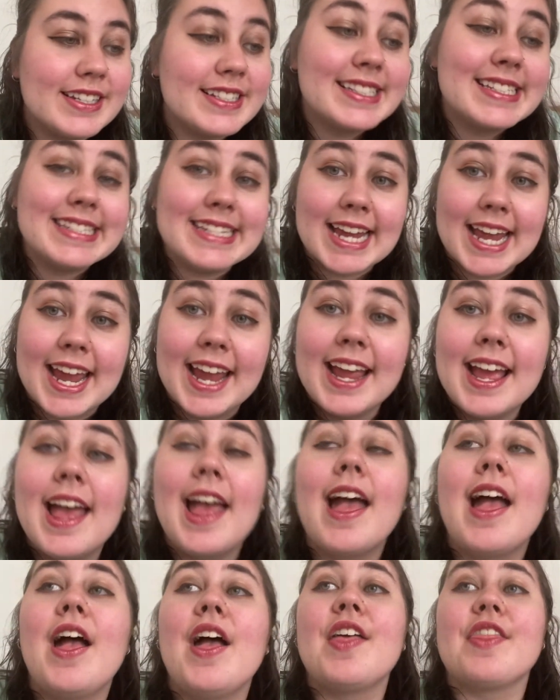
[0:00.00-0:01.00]
today,
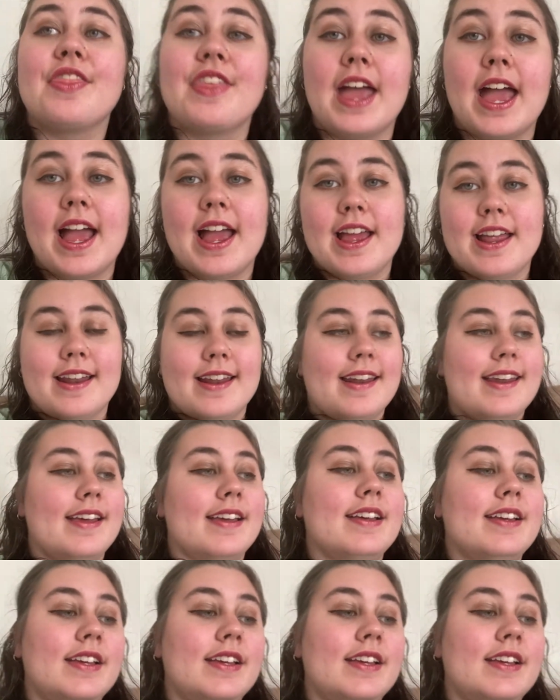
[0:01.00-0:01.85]
then